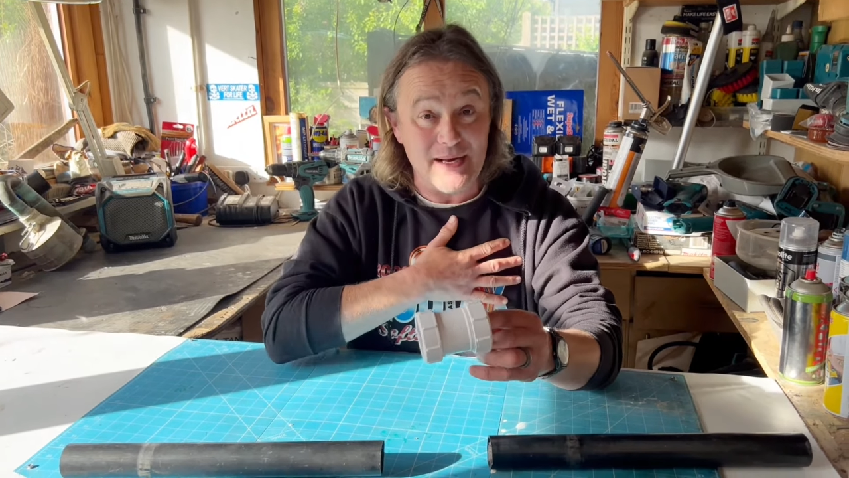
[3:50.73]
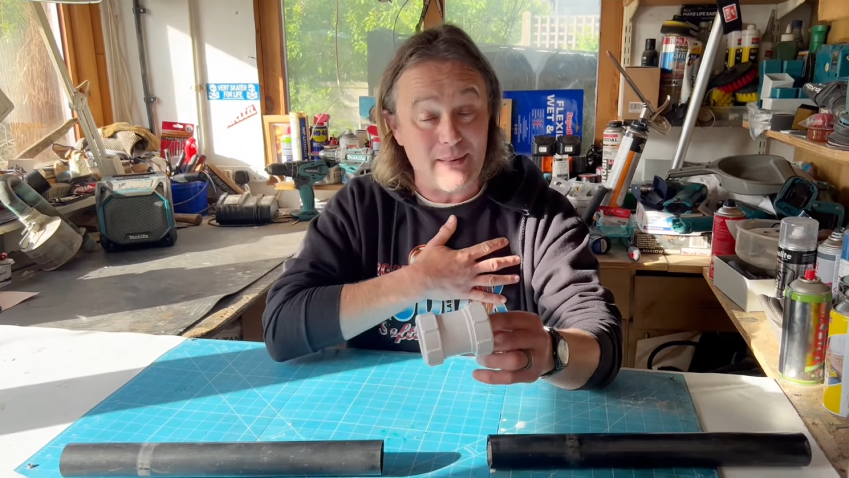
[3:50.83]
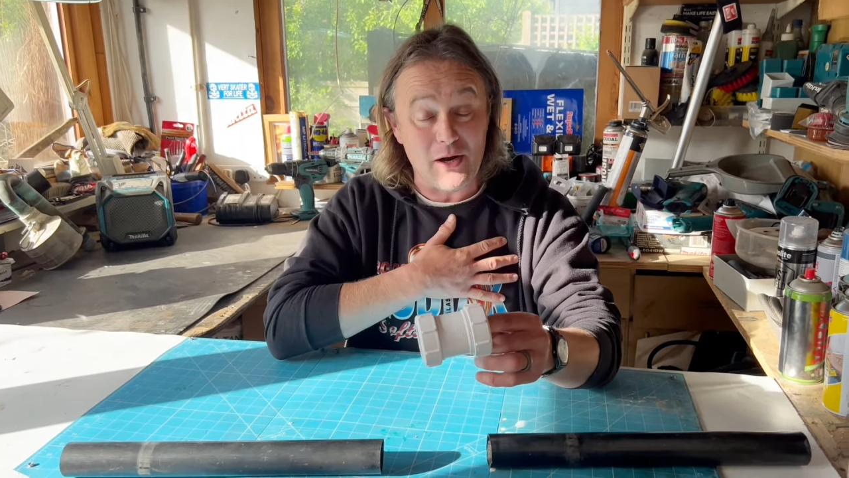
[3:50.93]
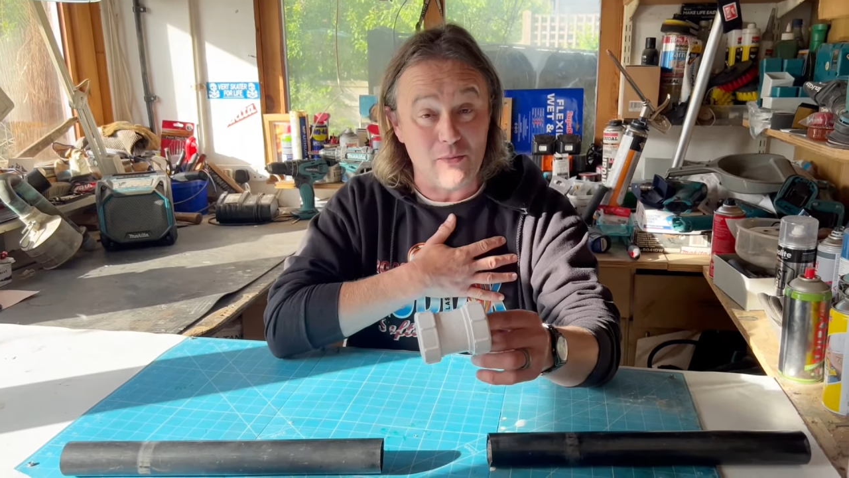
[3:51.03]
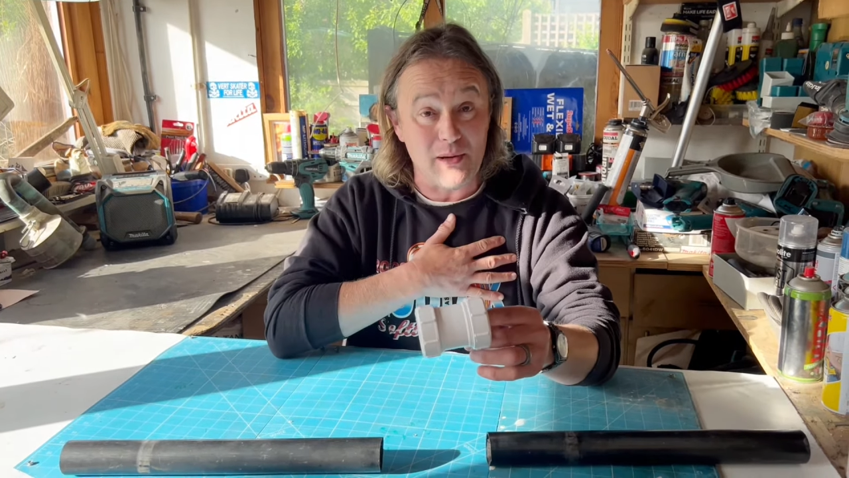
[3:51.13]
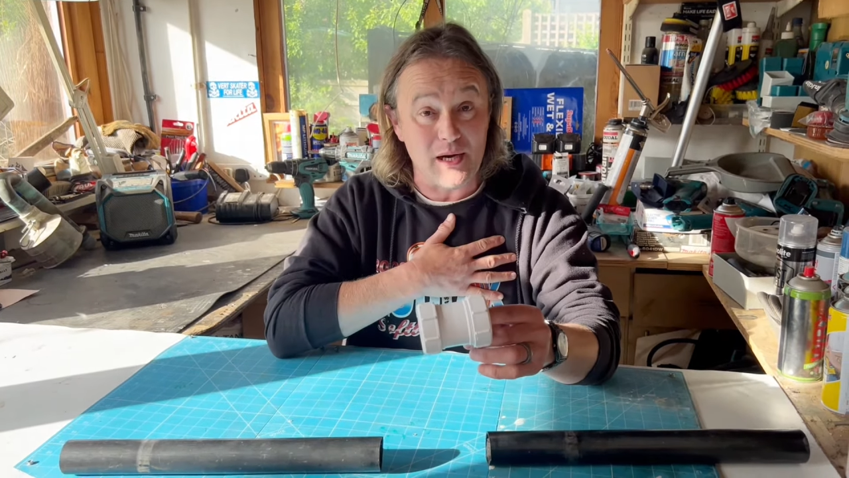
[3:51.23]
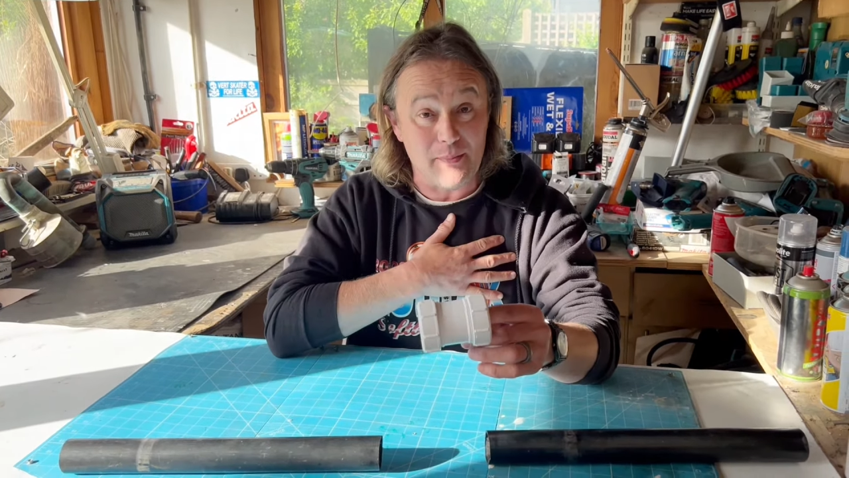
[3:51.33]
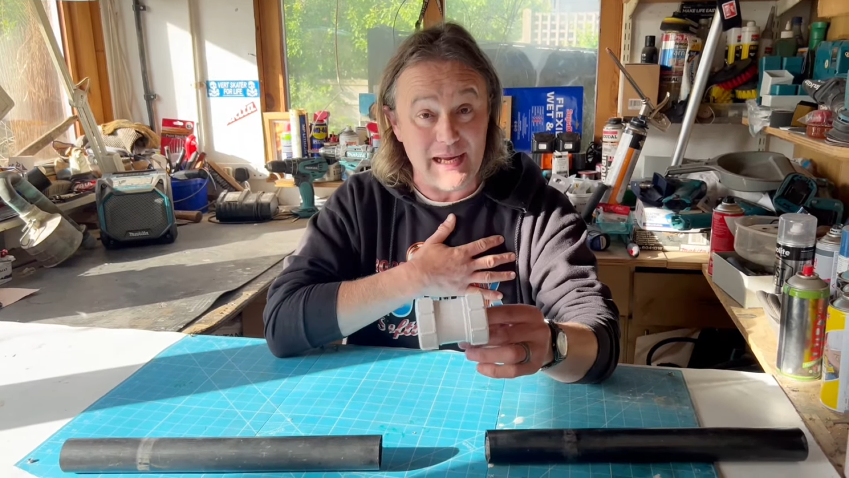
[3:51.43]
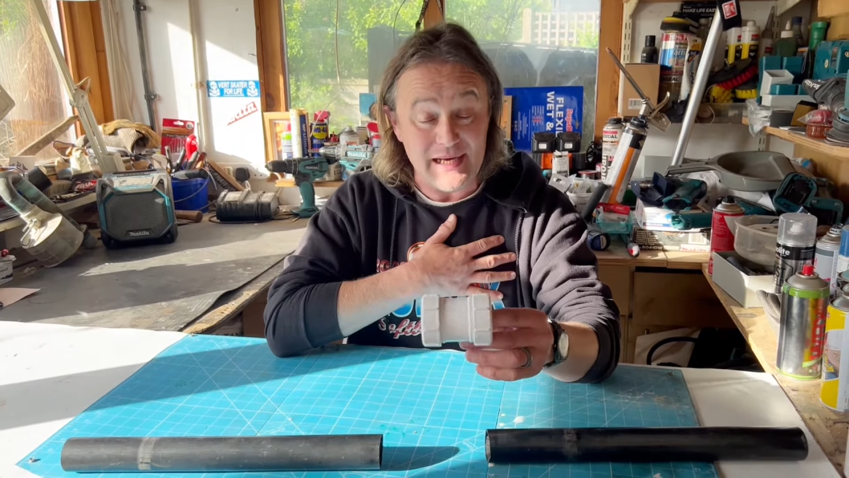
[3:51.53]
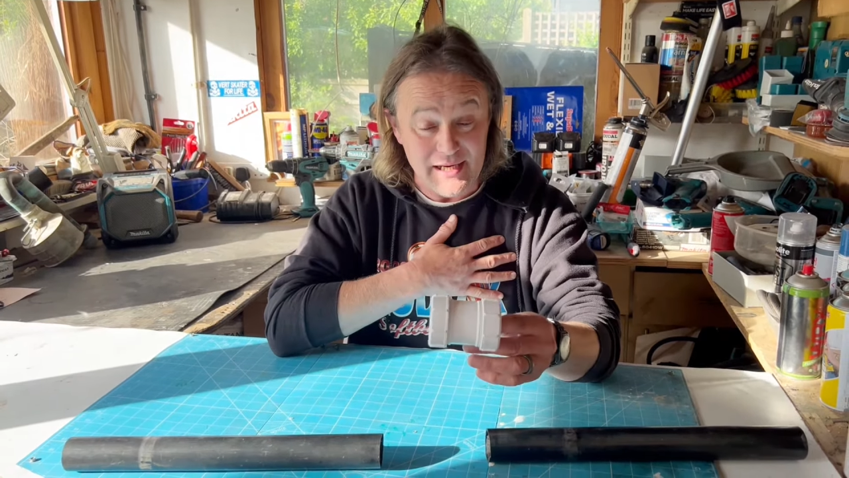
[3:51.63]
my humble
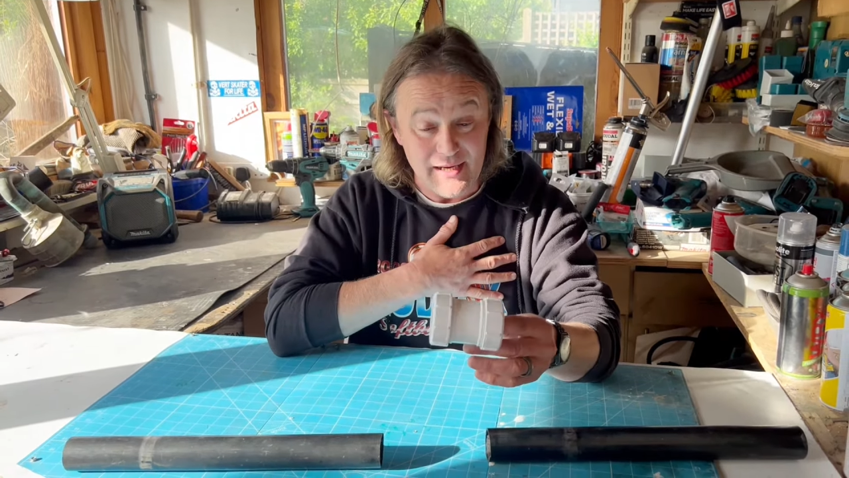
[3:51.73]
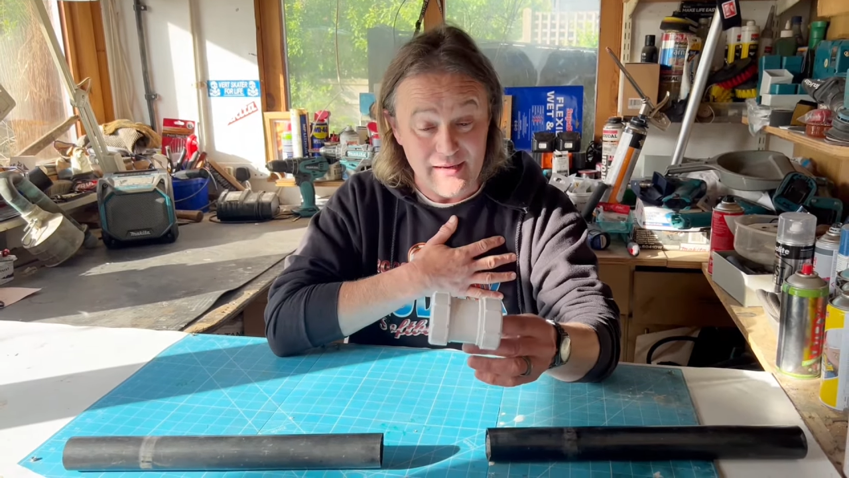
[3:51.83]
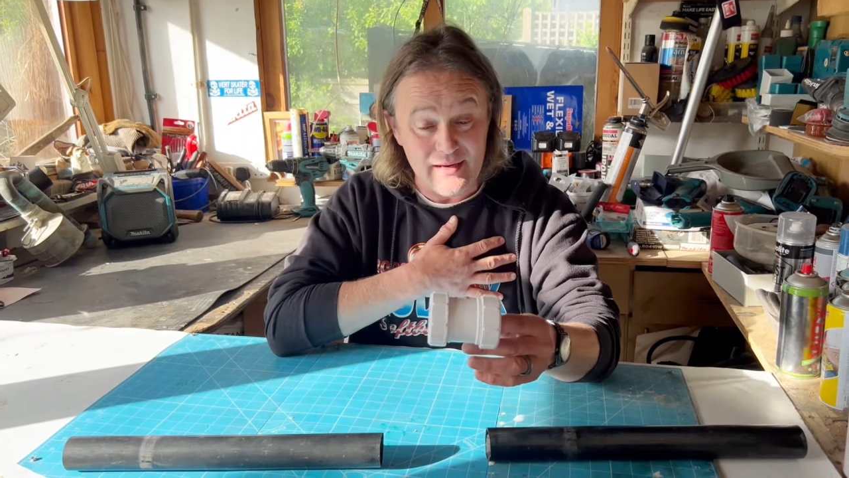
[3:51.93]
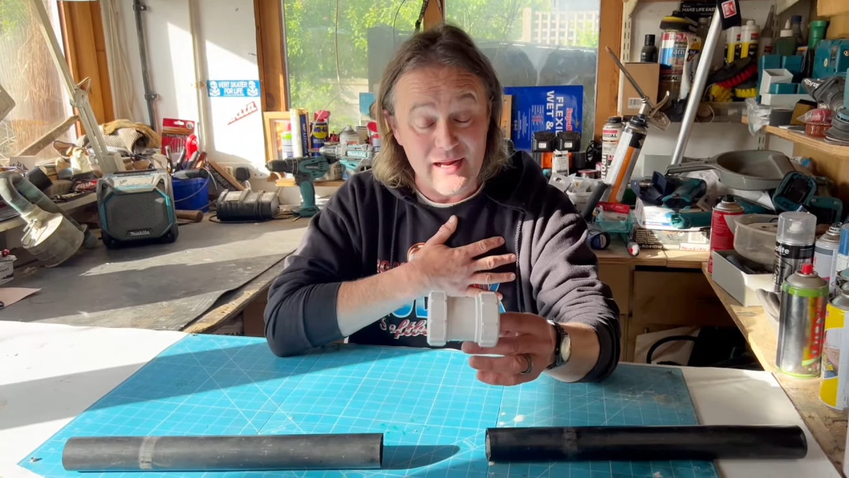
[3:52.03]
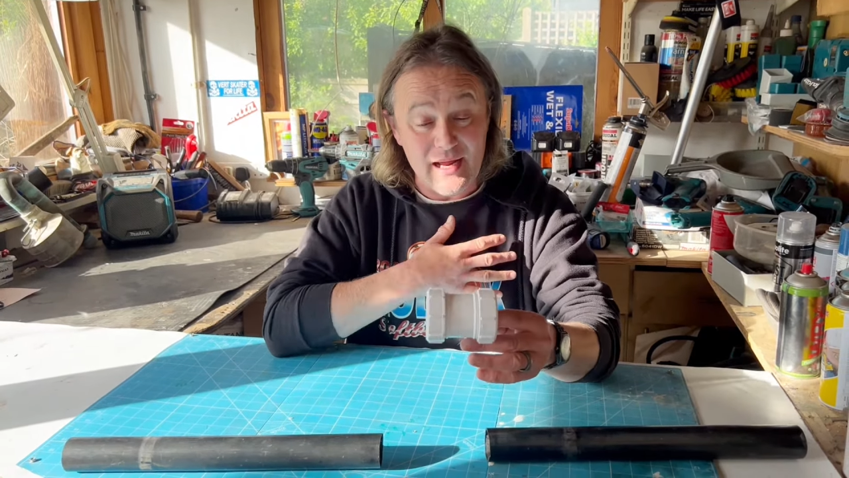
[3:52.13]
opinion,